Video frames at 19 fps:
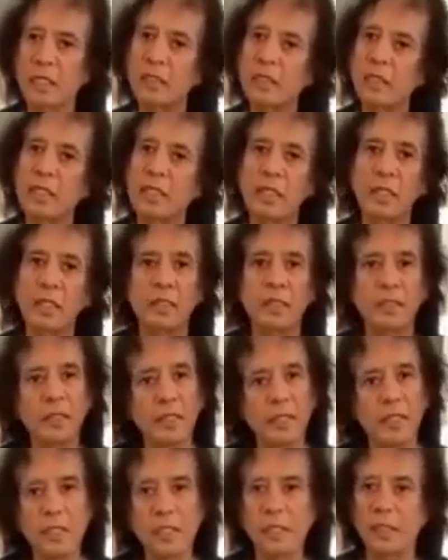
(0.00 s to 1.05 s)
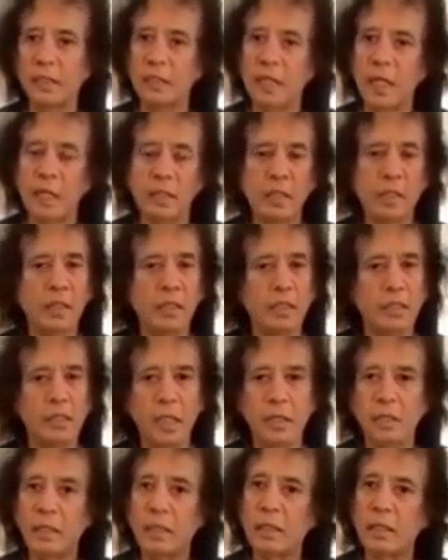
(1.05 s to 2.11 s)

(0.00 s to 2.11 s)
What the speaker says: ti, criti, criti, datigena, tinagena,